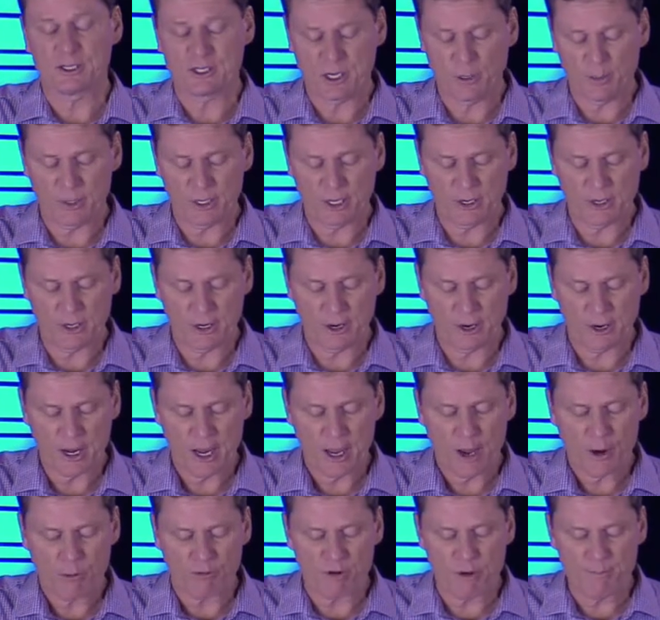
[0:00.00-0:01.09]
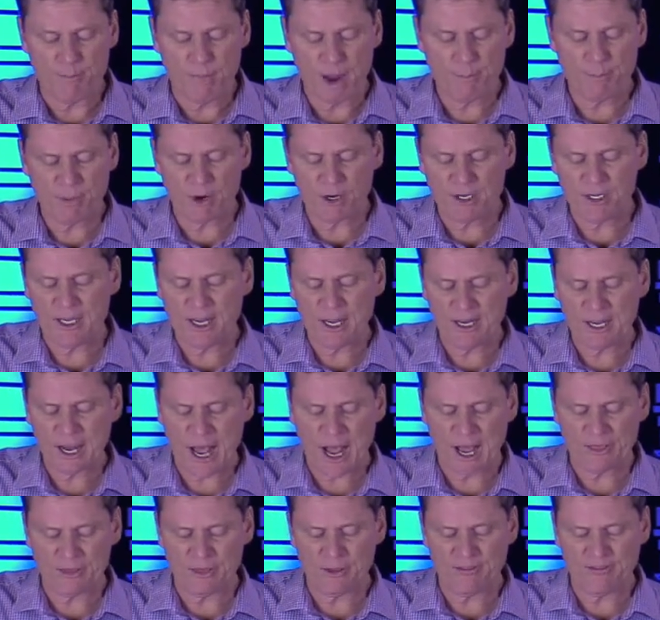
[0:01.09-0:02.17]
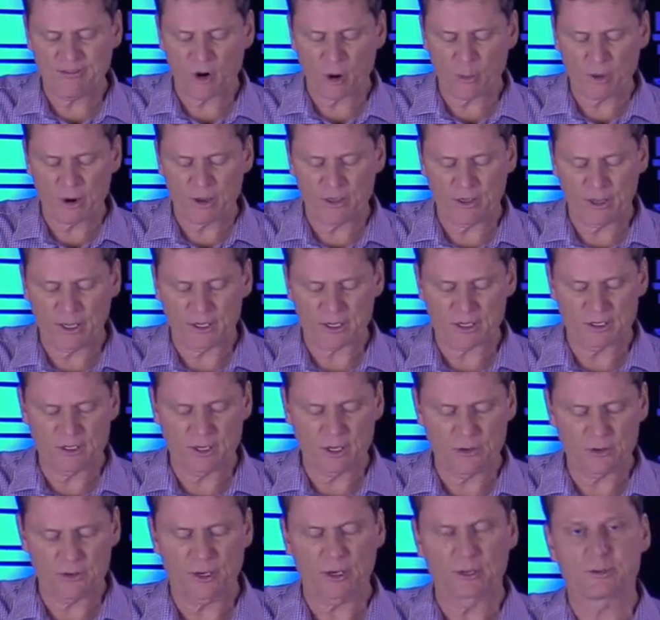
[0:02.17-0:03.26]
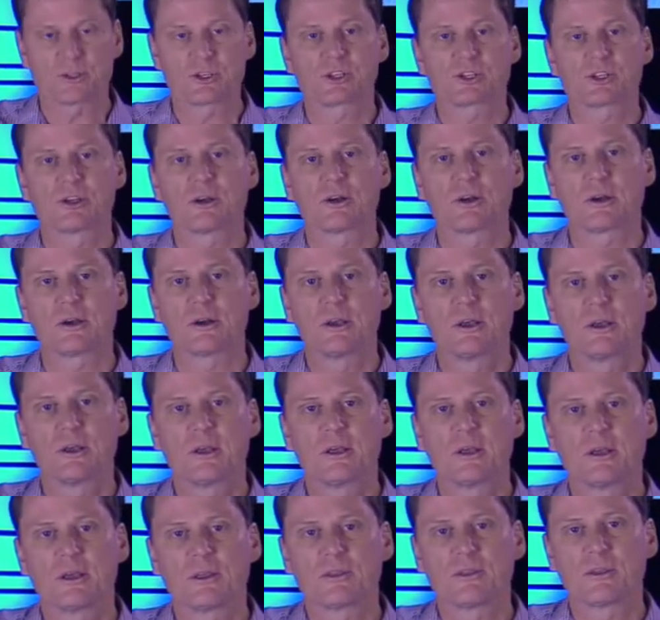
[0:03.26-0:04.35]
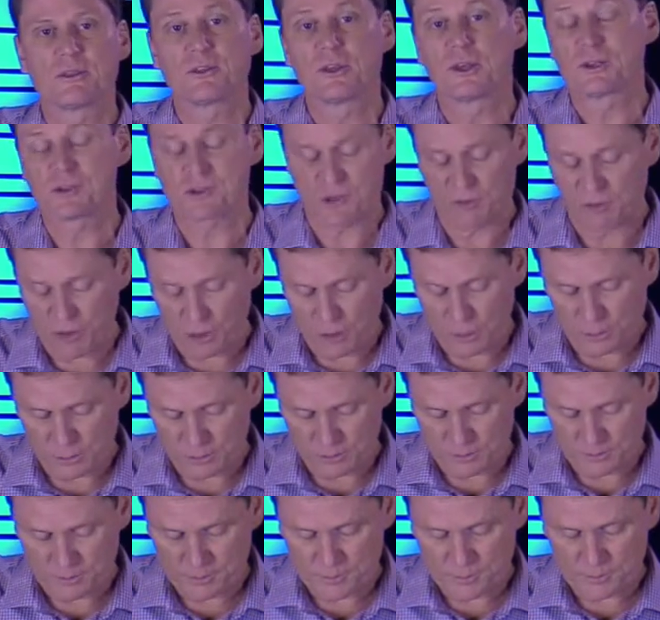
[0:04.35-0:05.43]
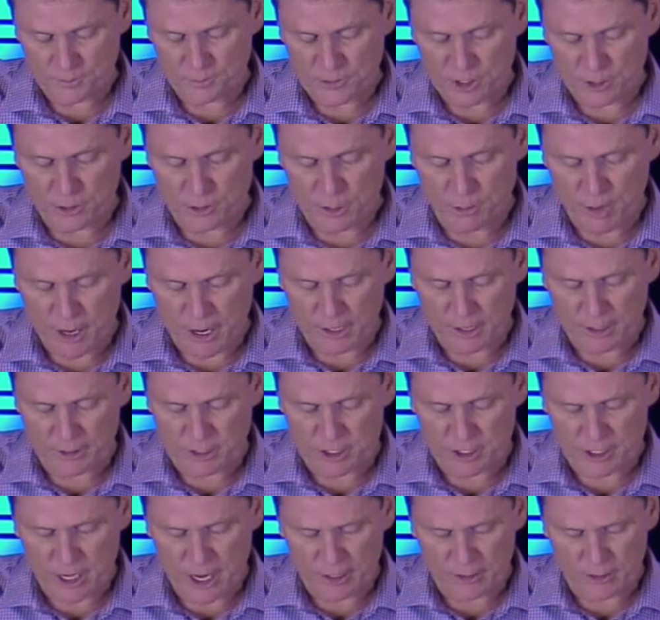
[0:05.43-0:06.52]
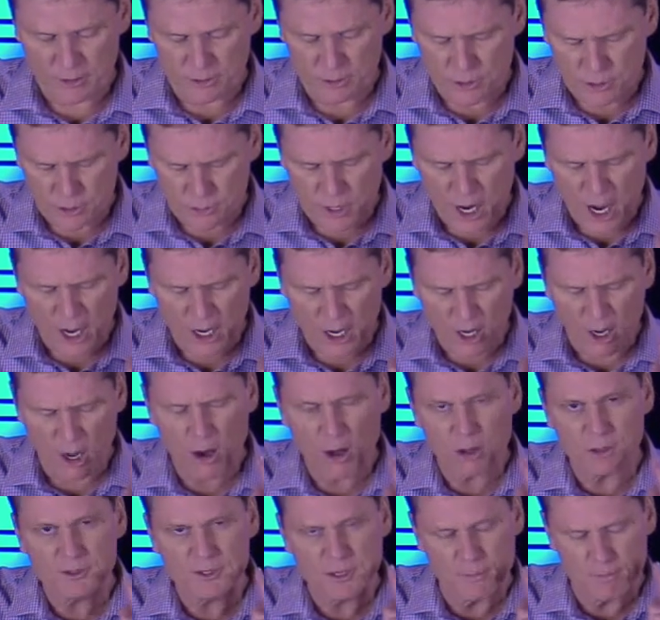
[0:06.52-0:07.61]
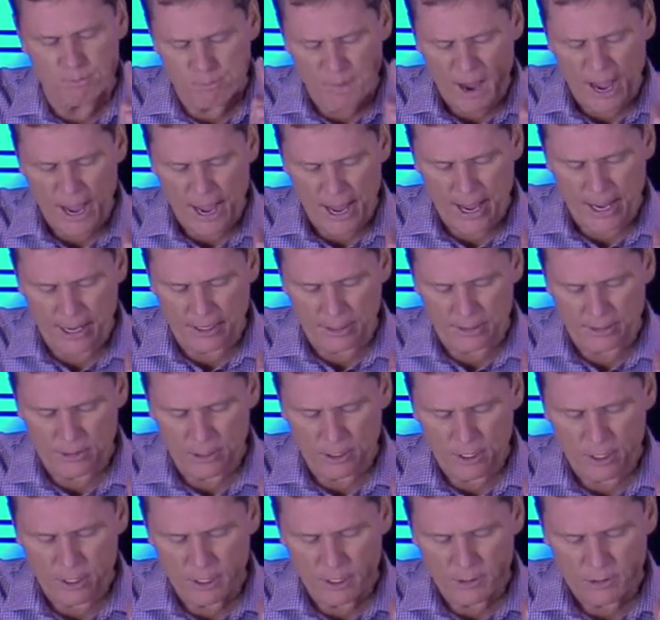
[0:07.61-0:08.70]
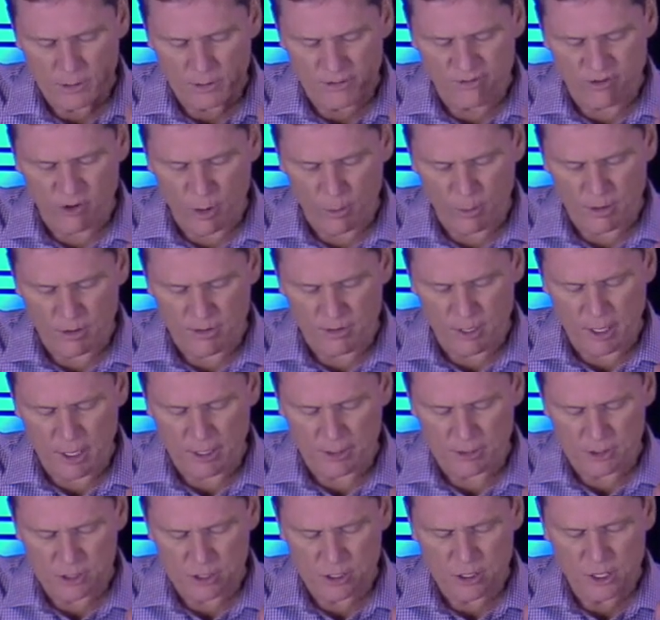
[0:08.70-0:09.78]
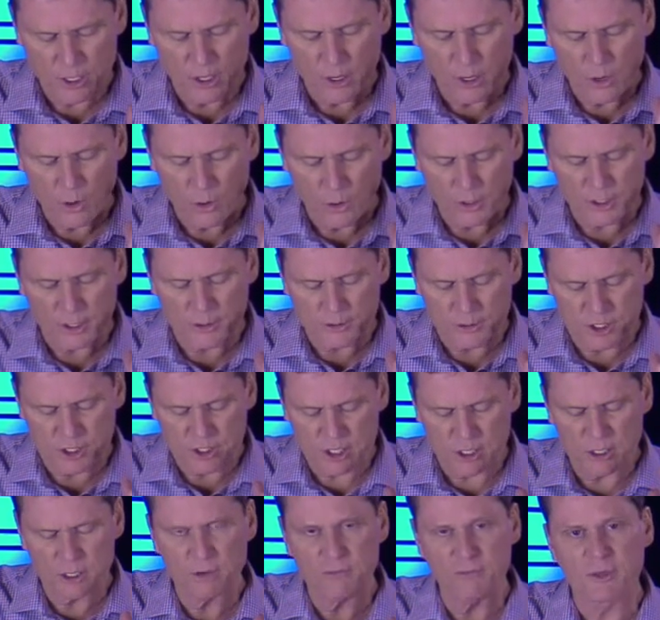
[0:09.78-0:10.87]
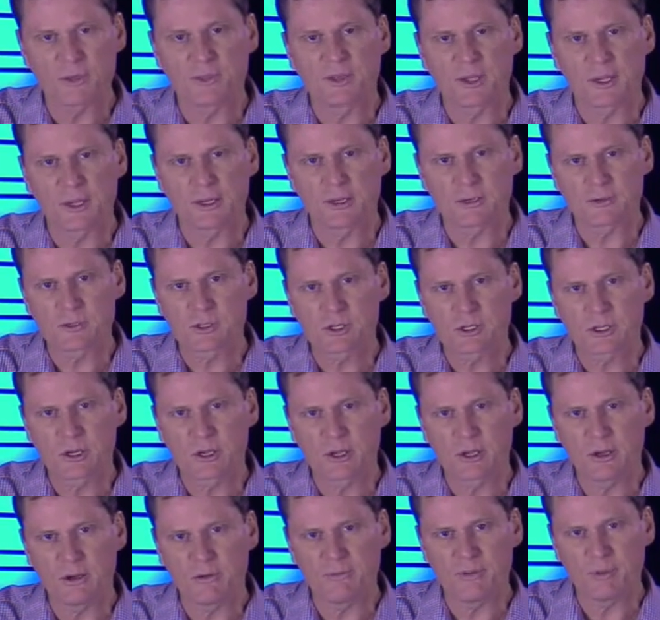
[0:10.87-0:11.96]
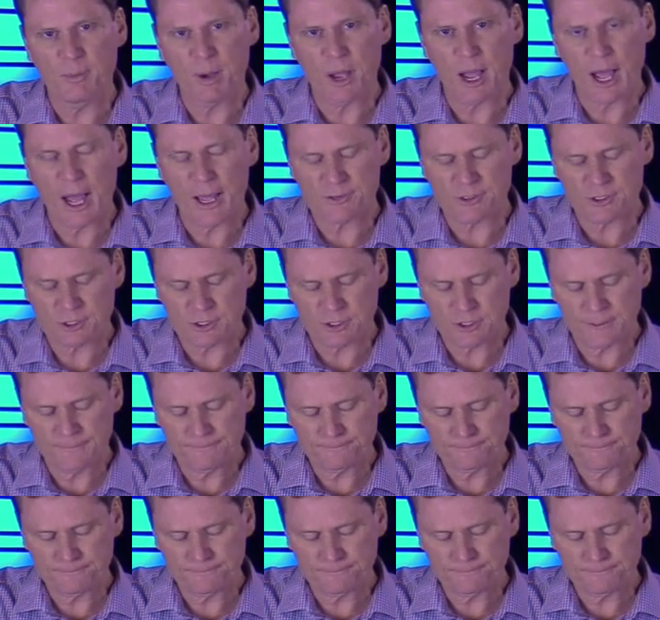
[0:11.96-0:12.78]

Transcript: Jimmy in here. Remember ye not the former things, neither consider the things of old. New American Standard Do not call to mind the former things or consider the things of the past.